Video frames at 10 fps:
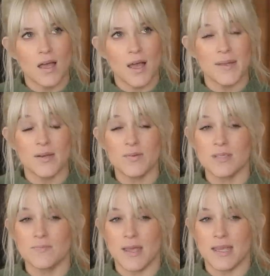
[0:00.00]
I mean it was
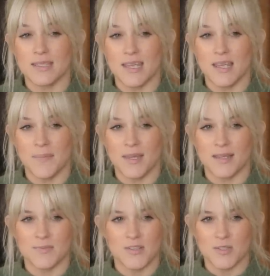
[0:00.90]
amazing
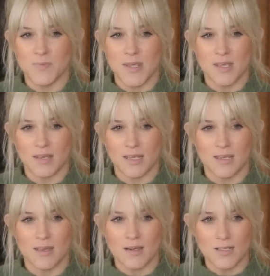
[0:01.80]
because just being
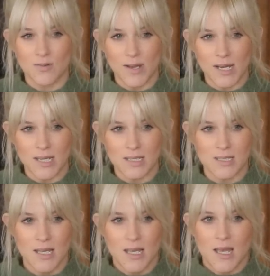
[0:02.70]
like young
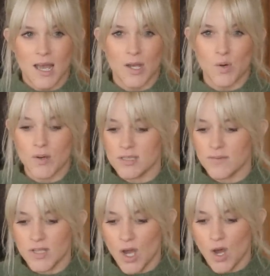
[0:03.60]
20s, I always lived yeah.